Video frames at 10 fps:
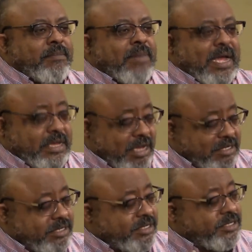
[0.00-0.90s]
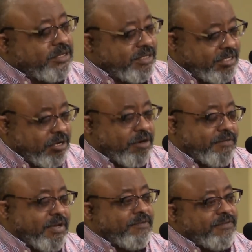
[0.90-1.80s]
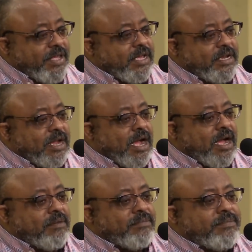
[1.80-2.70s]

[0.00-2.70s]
My cousins served in Vietnam.